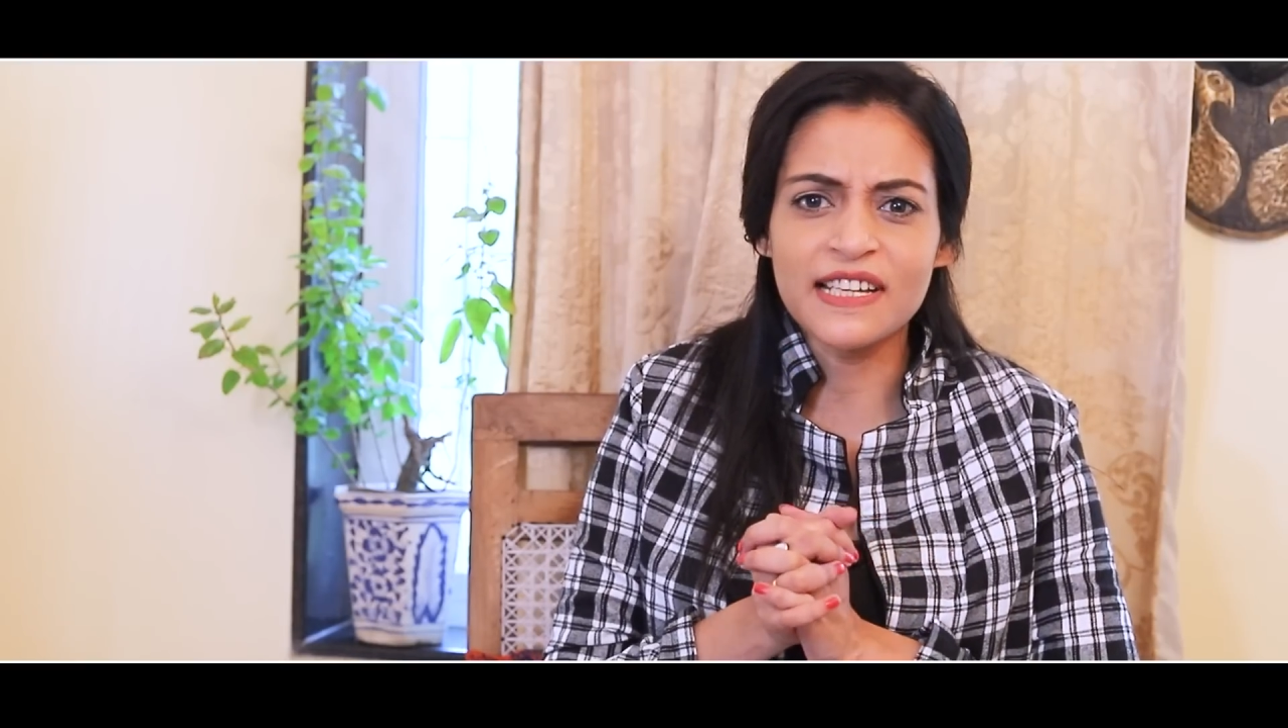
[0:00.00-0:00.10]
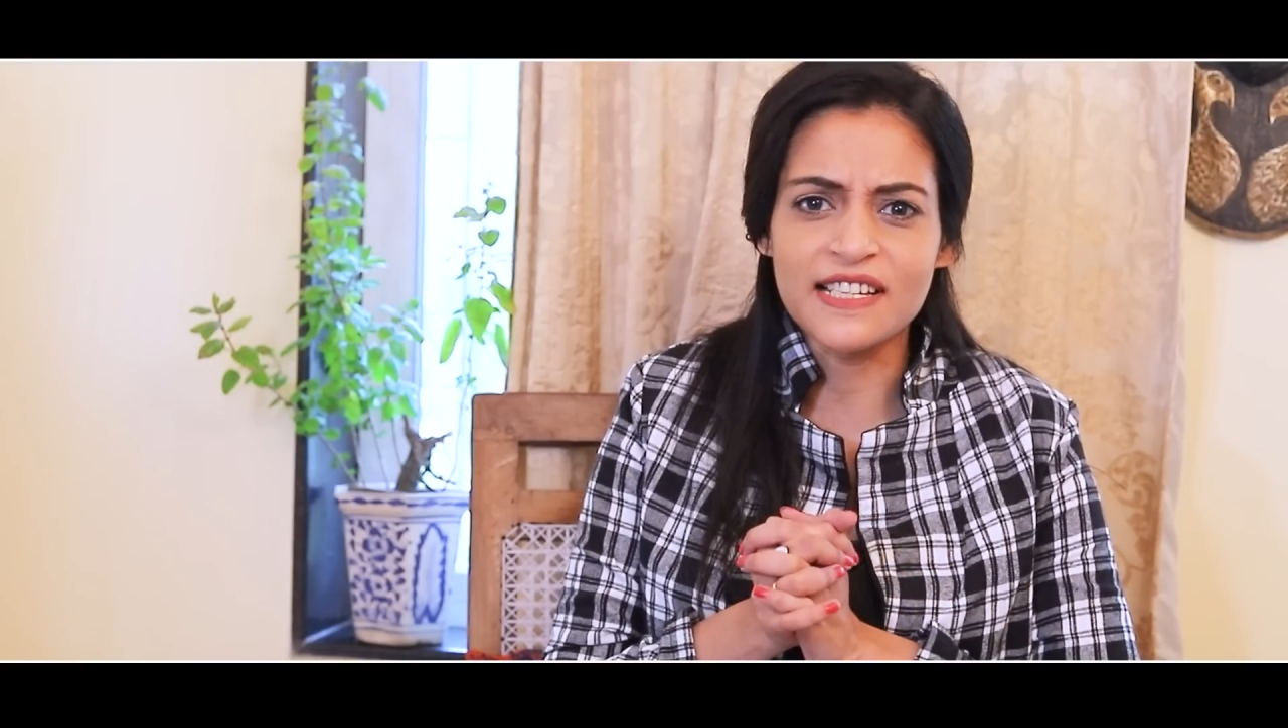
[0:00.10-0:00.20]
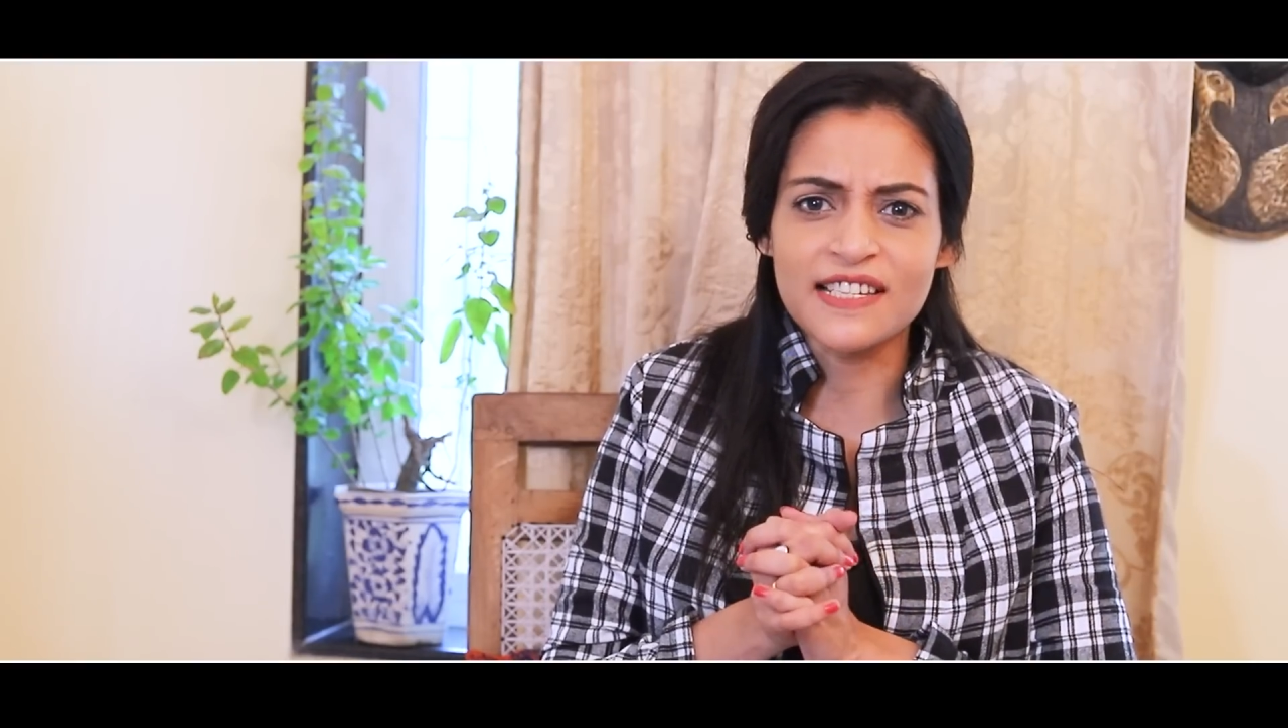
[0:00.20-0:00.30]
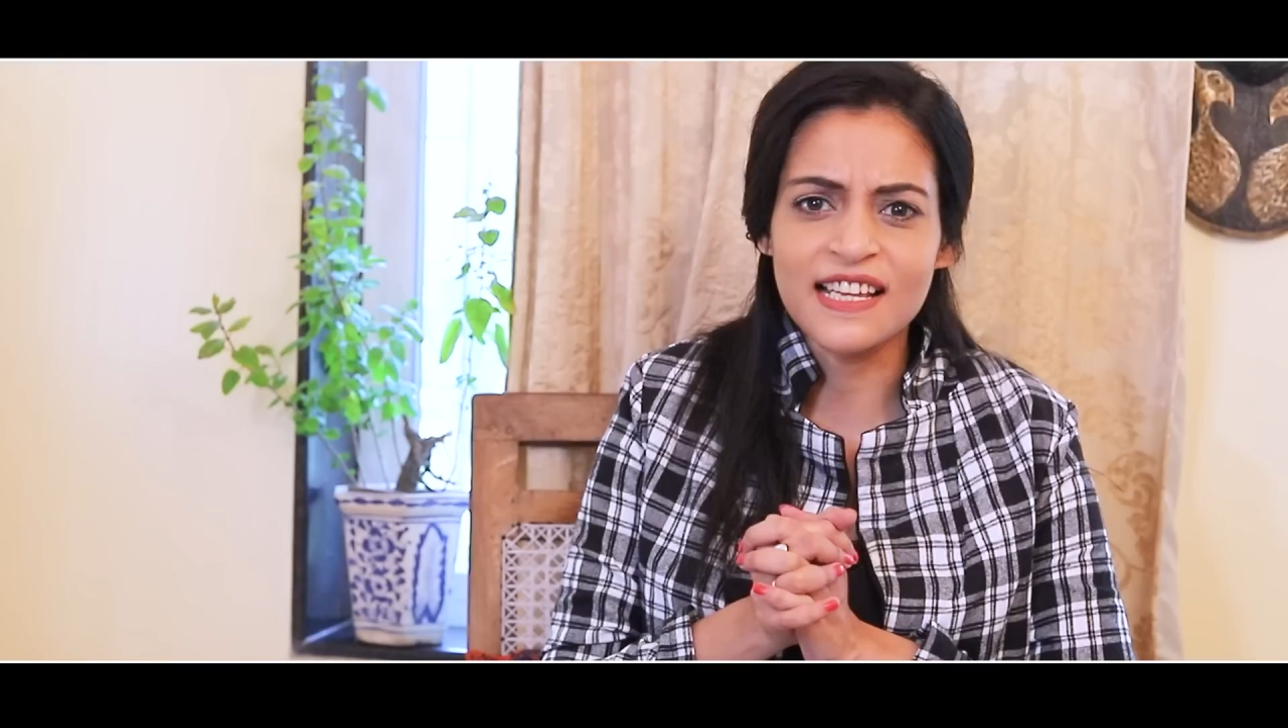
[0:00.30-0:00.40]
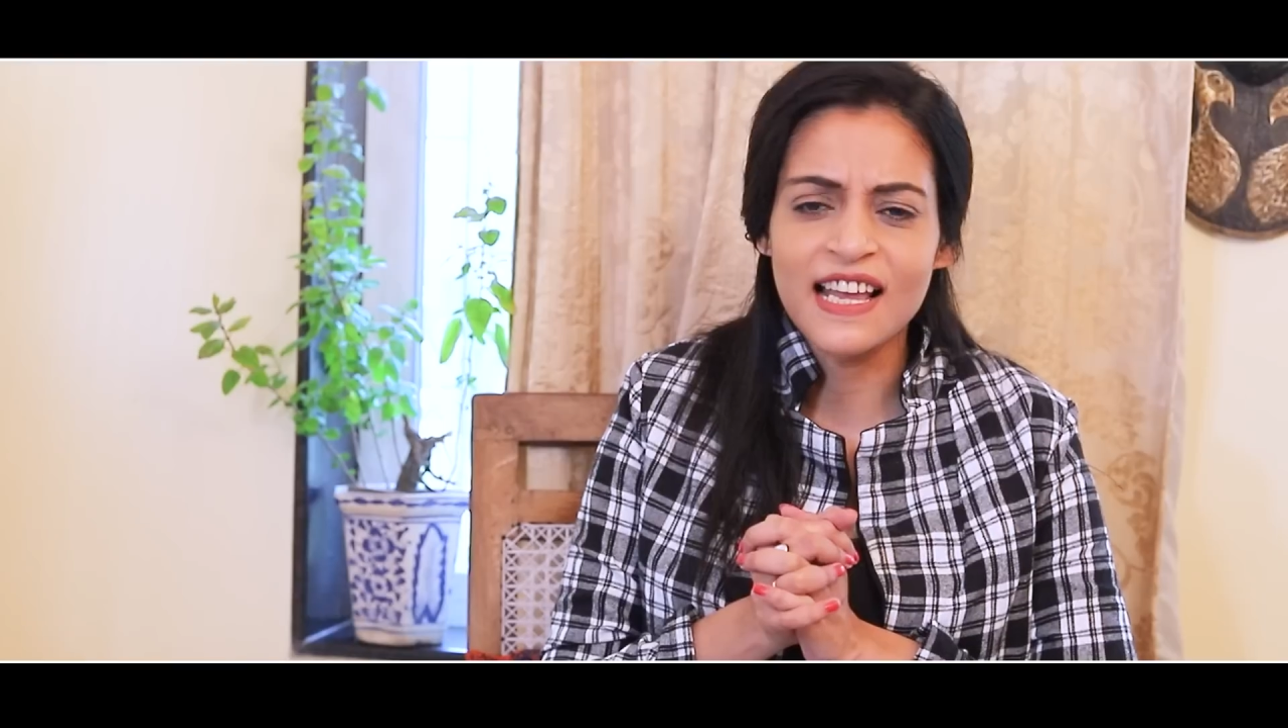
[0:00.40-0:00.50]

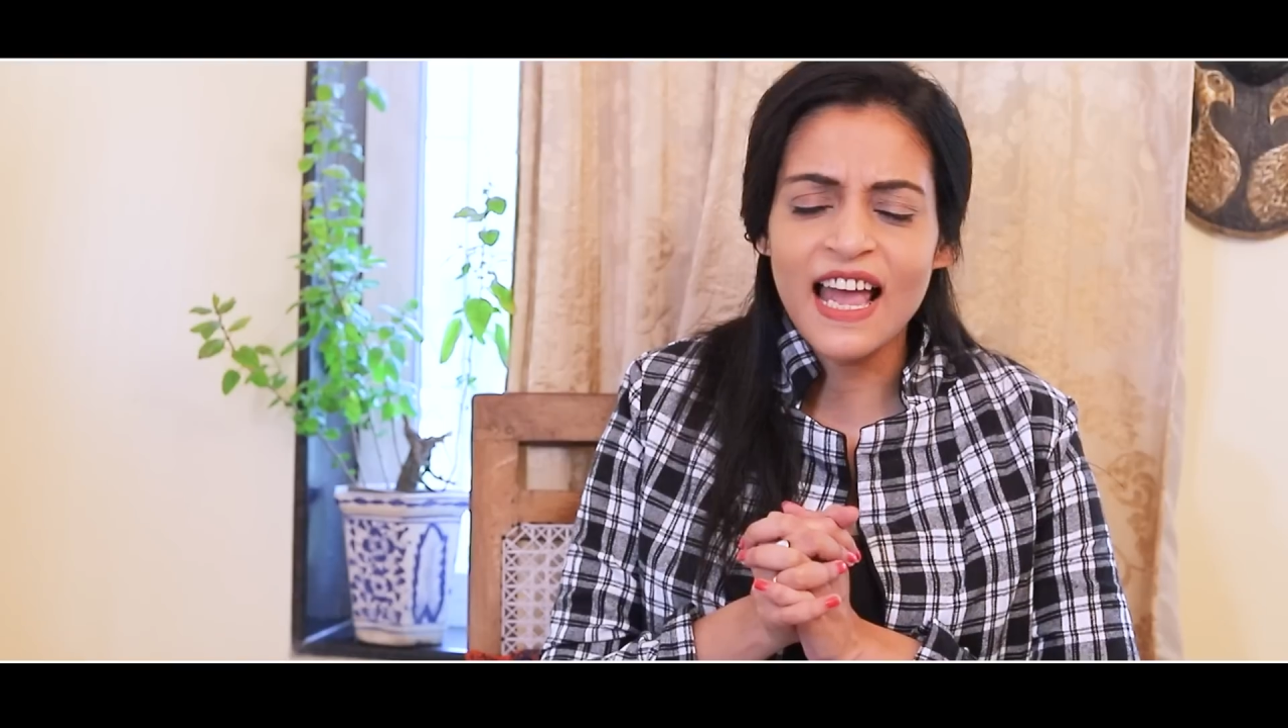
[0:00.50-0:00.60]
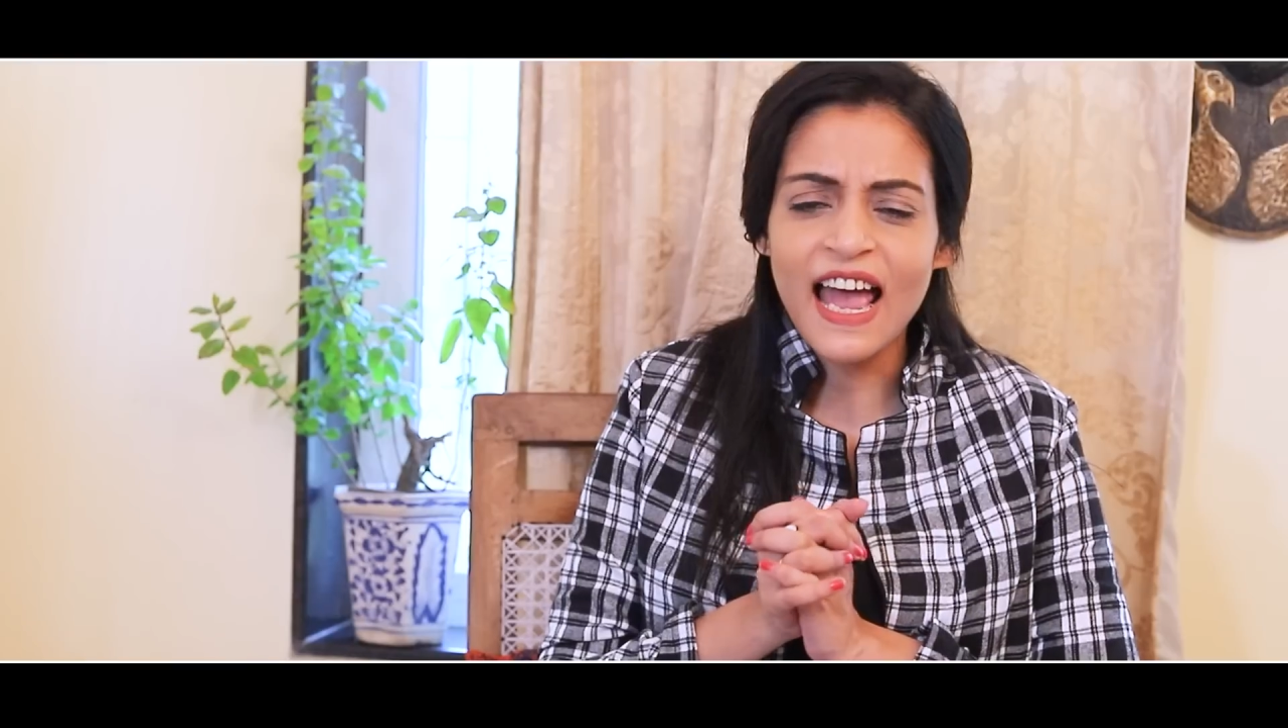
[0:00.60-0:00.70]
days,